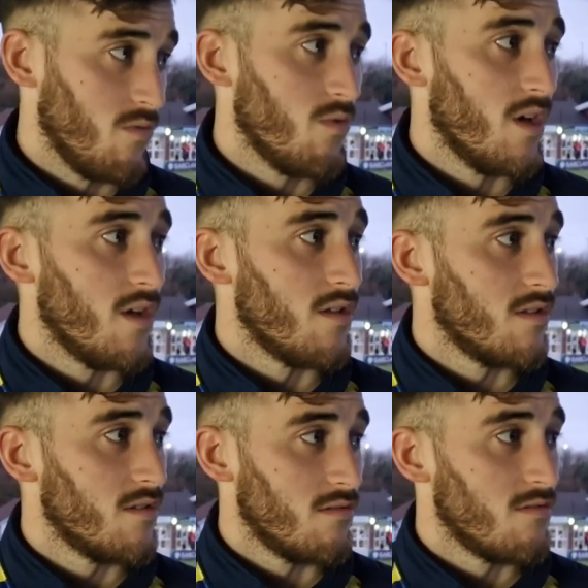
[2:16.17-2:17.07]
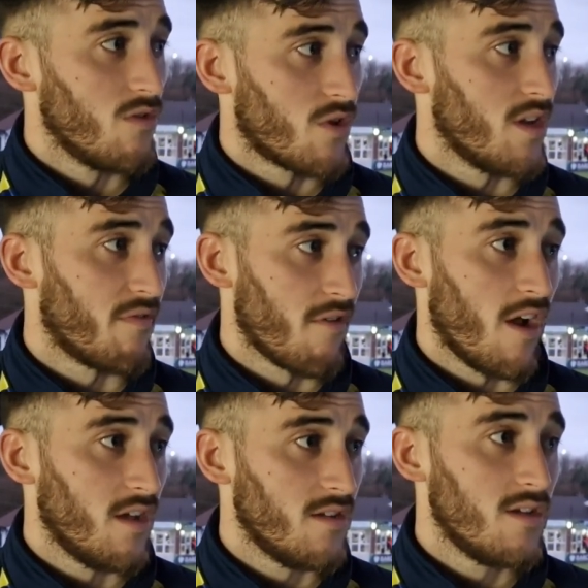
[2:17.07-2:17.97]
we're looking a
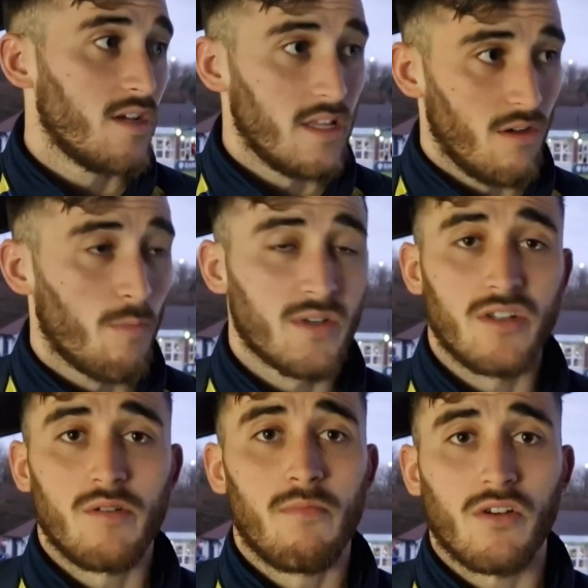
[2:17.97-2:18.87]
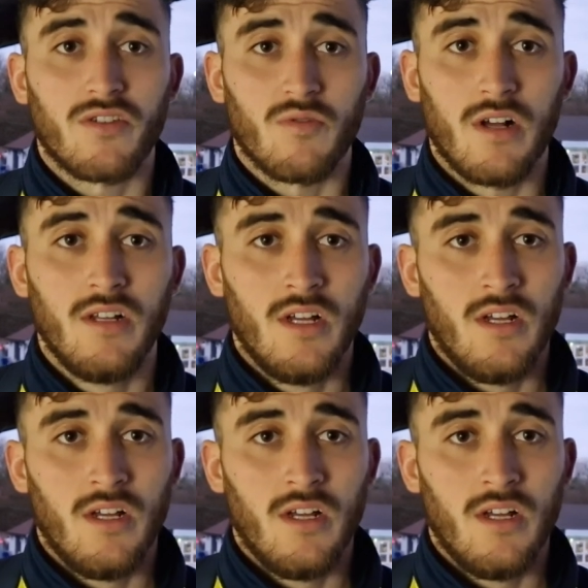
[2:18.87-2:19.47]
threat in the opposition box as well.